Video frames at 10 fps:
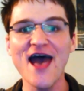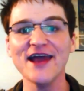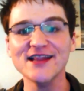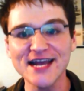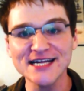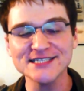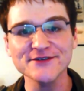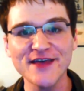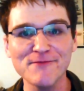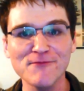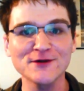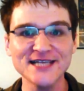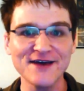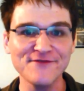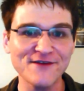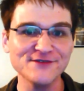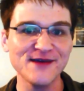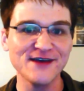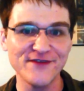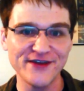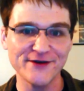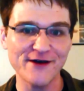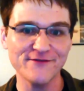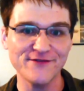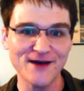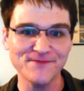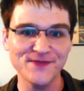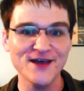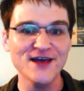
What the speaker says: and I'll answer them once I have enough to make a video out of them.